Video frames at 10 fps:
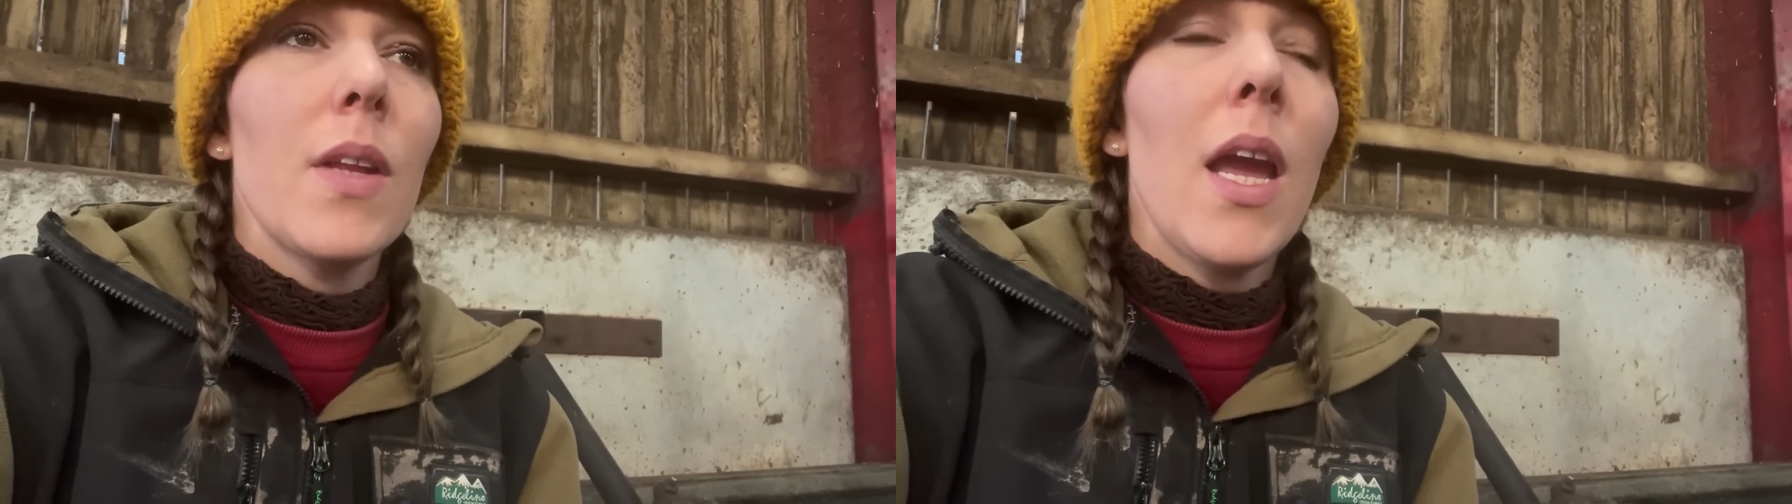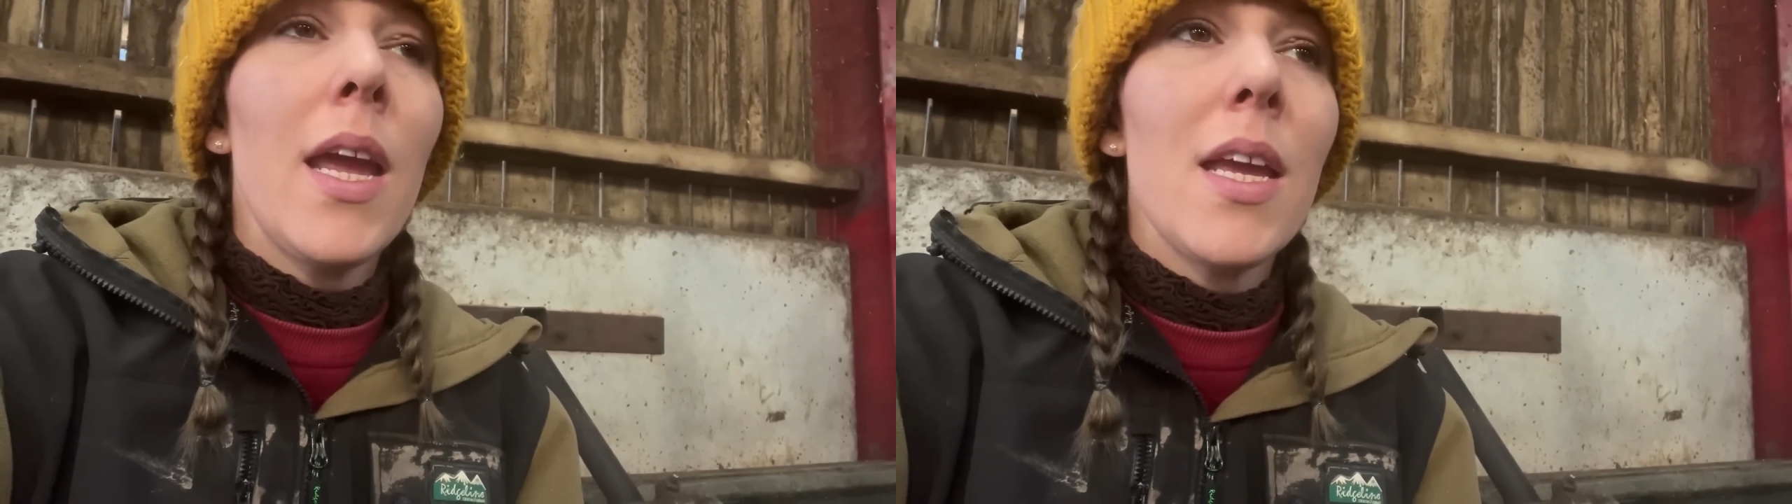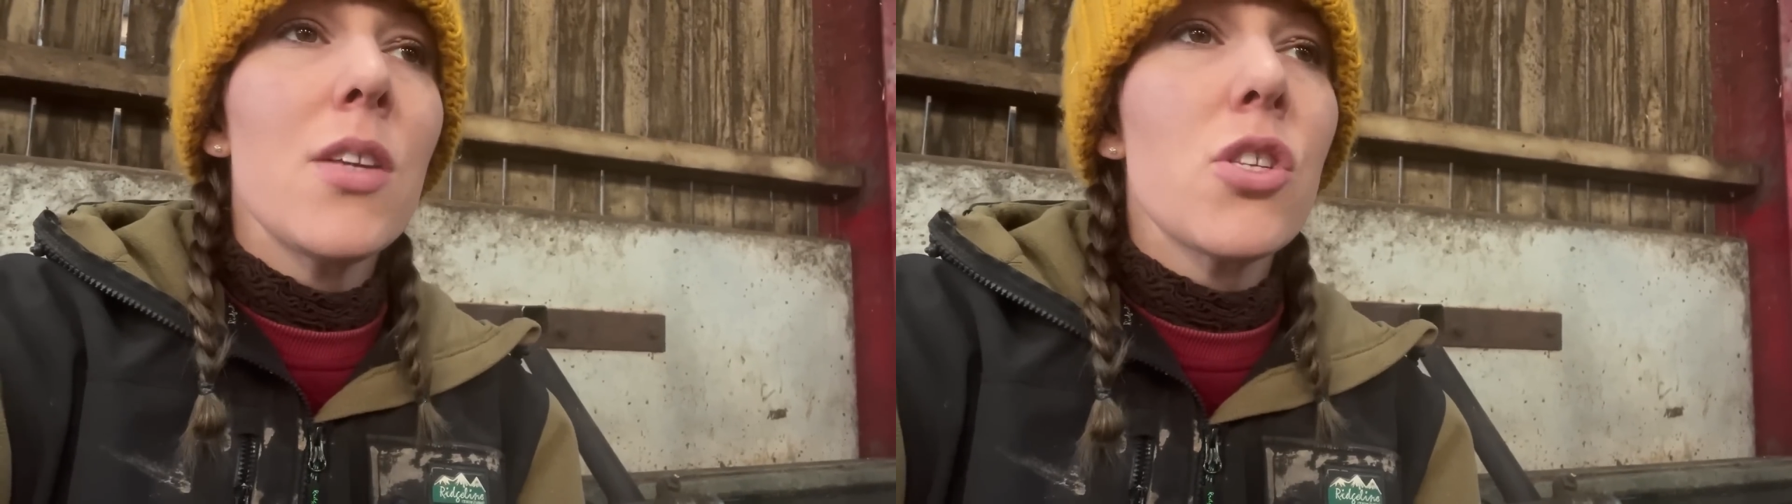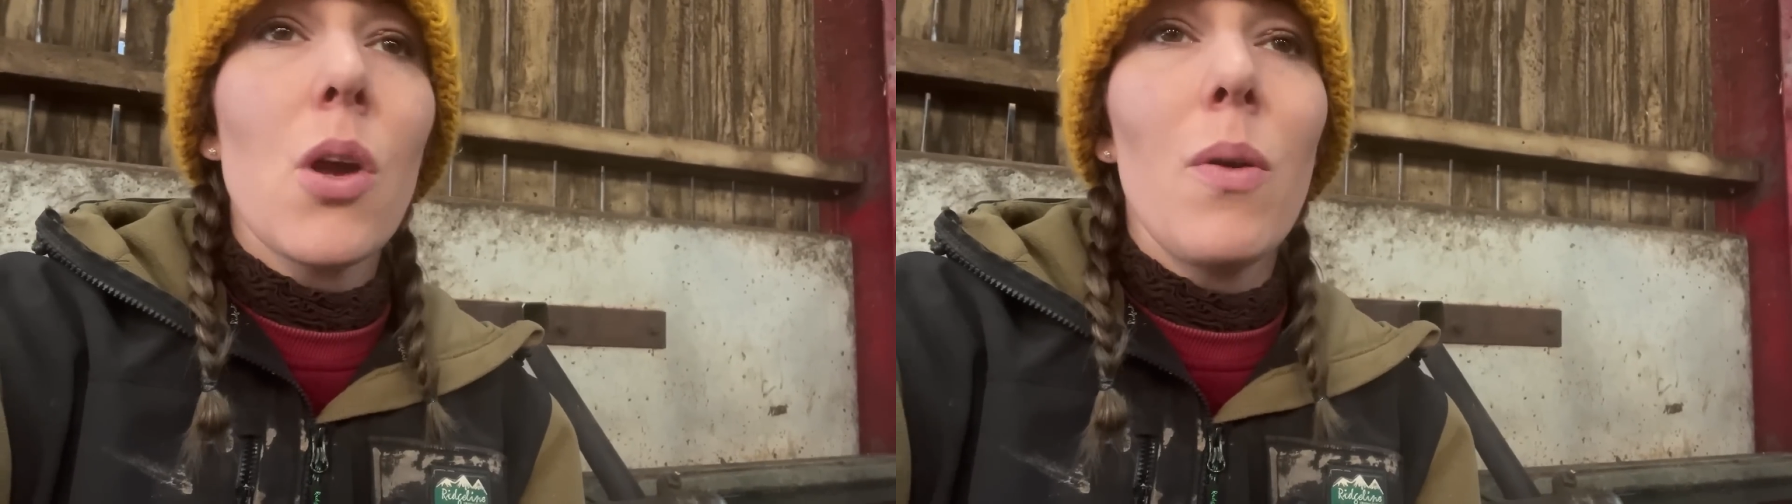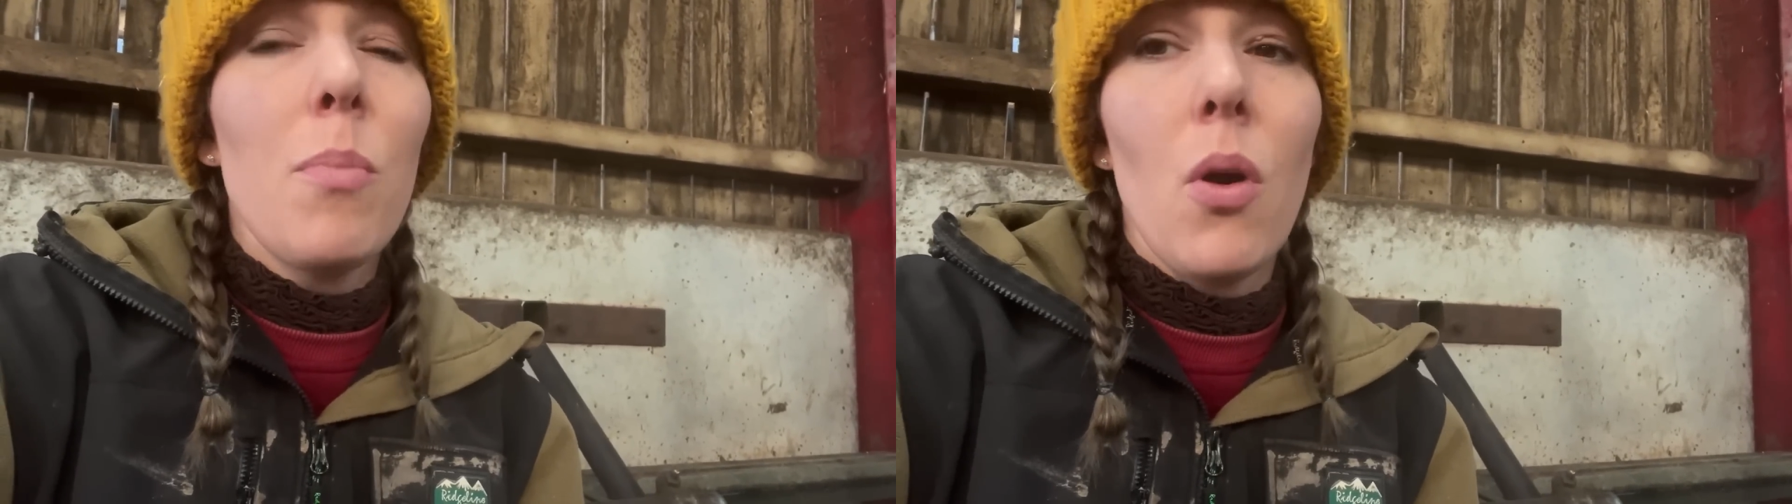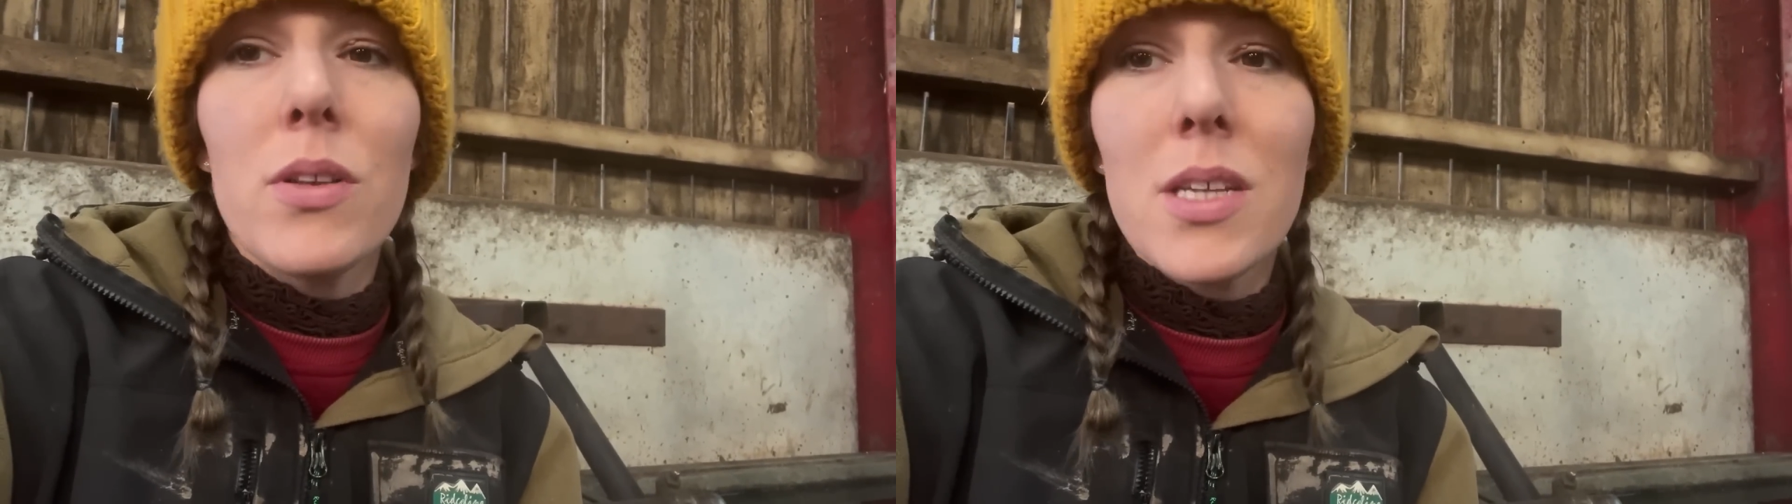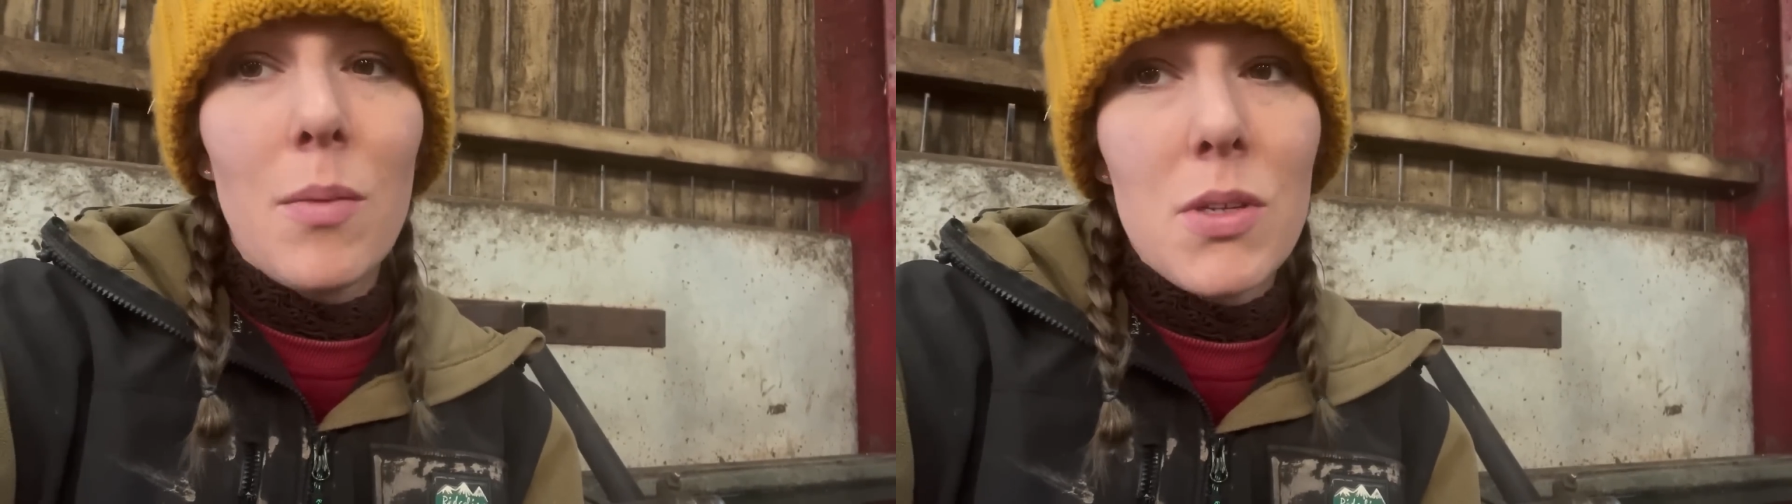It is so important to keep